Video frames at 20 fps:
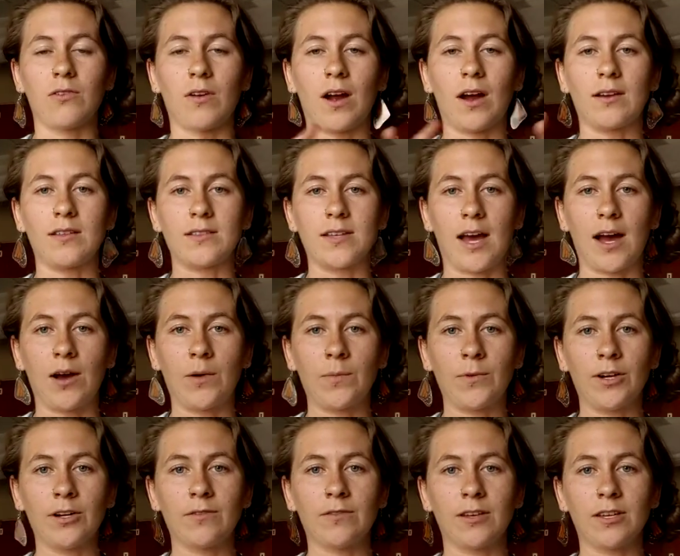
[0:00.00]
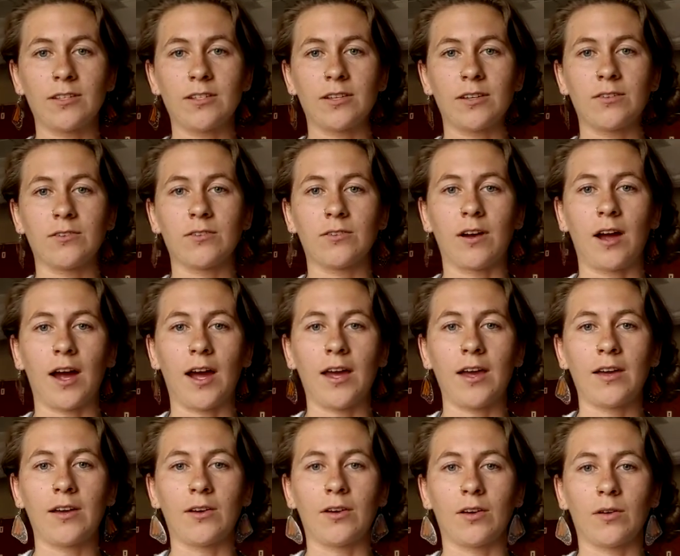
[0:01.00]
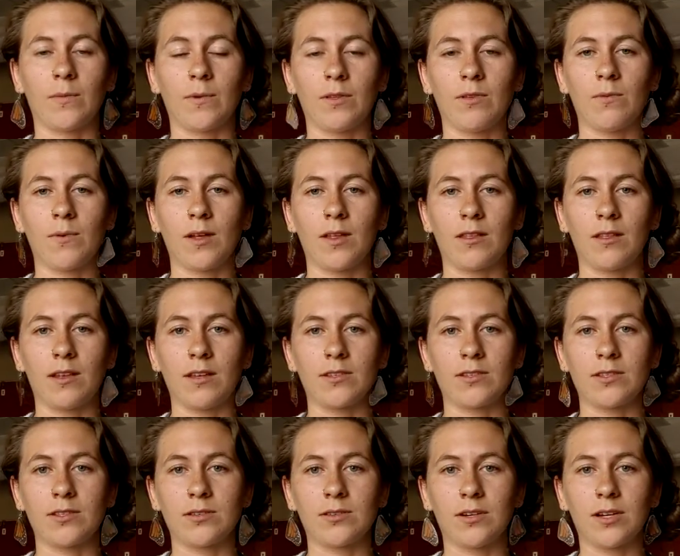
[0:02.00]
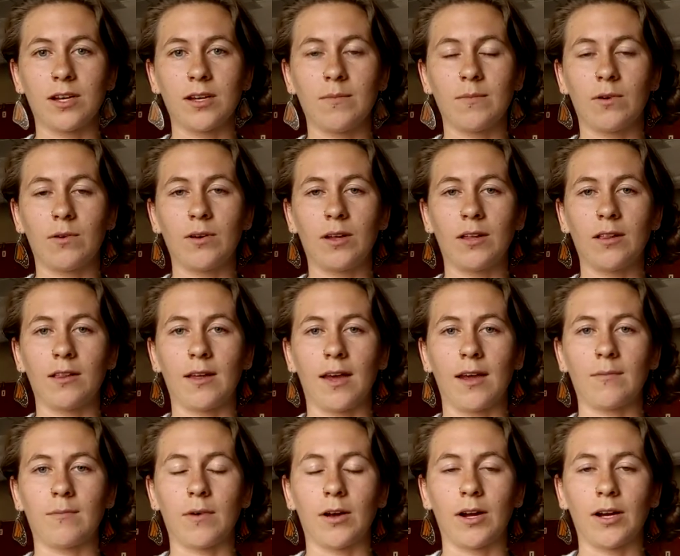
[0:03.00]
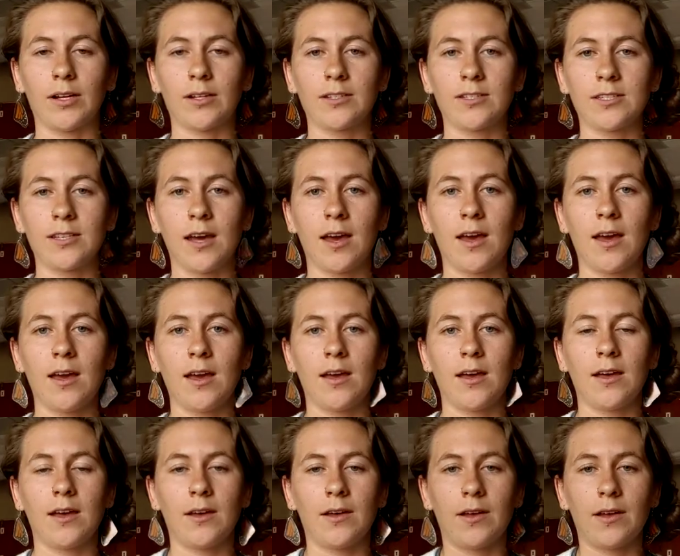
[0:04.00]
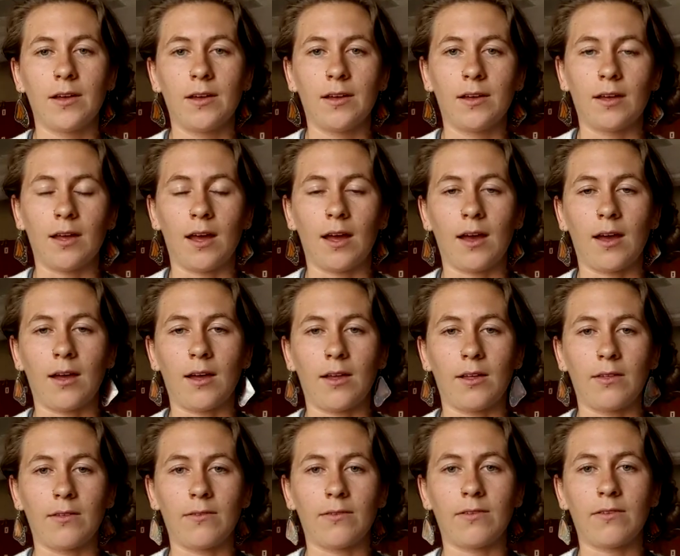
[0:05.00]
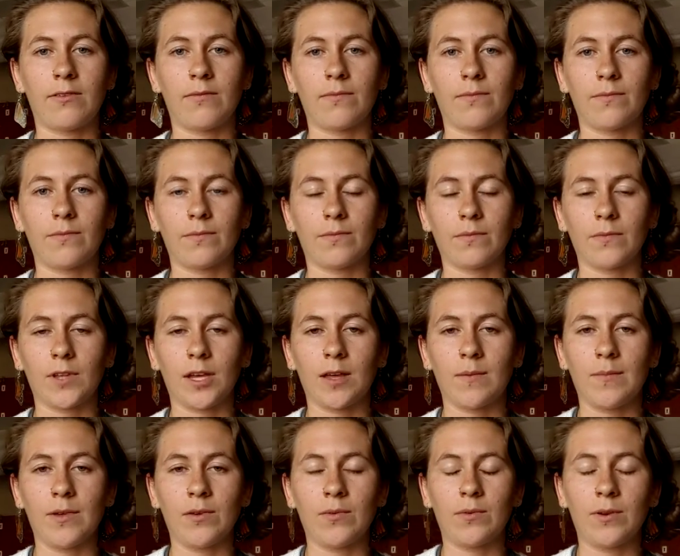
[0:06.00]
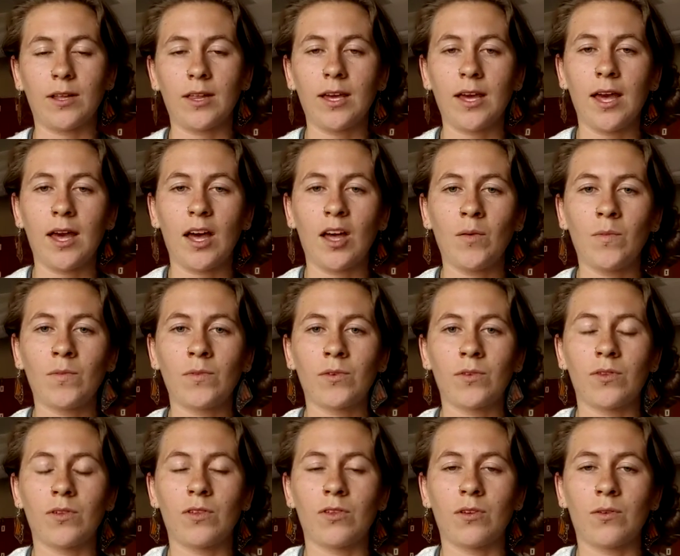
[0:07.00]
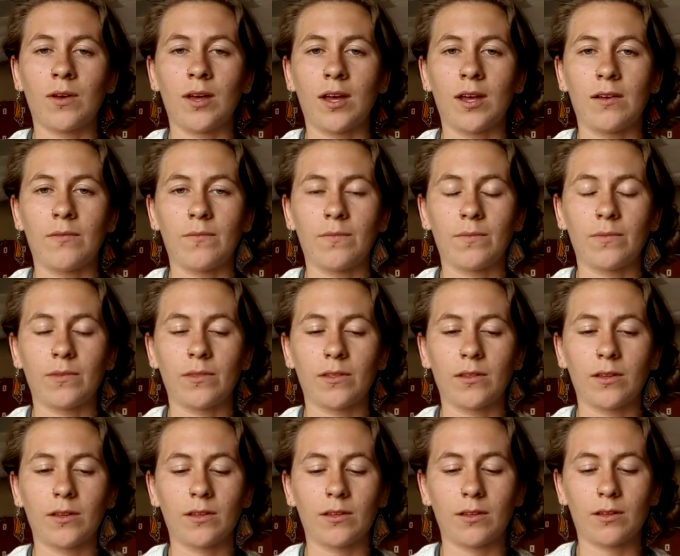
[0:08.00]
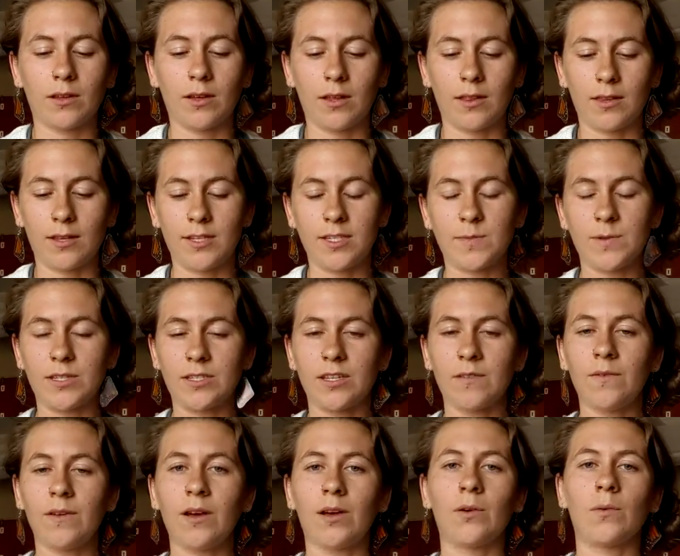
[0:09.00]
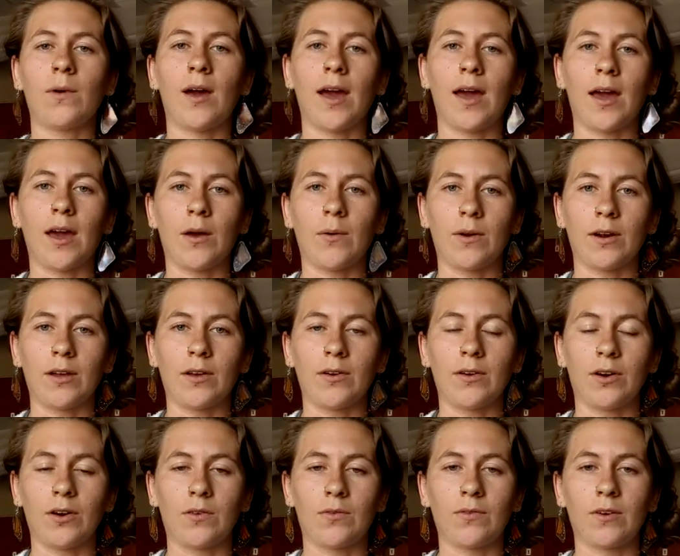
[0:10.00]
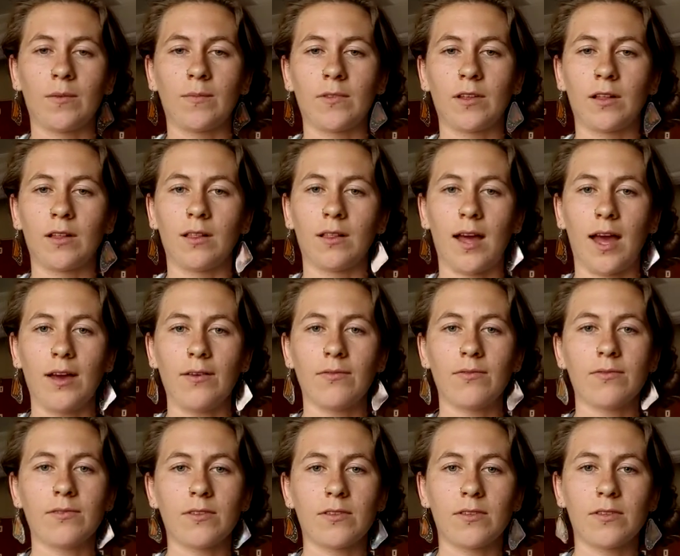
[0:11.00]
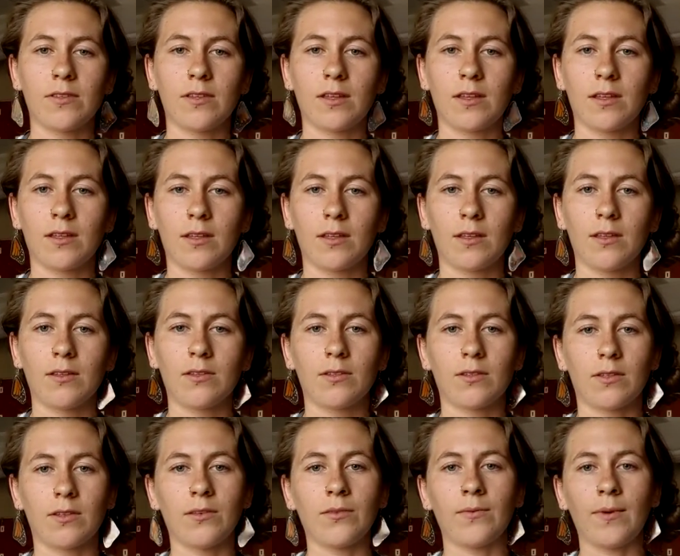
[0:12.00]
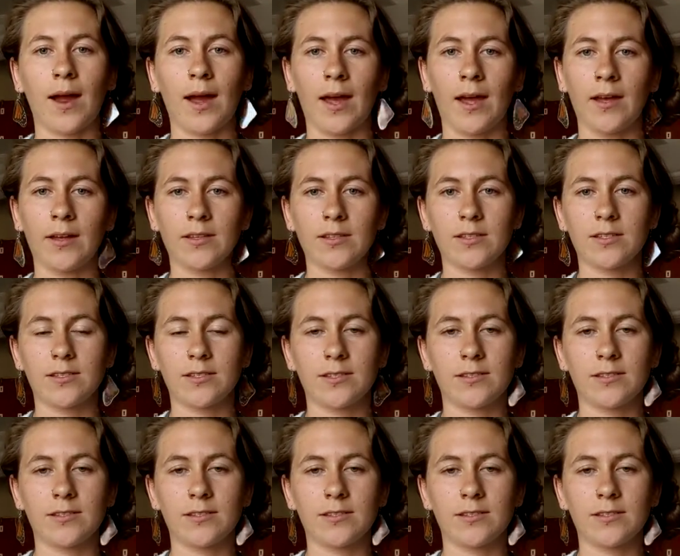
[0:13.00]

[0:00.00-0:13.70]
draw a downward-facing triangle between these three bony landmarks. And it can be really helpful to do it in this specific way where you go from the left to the right,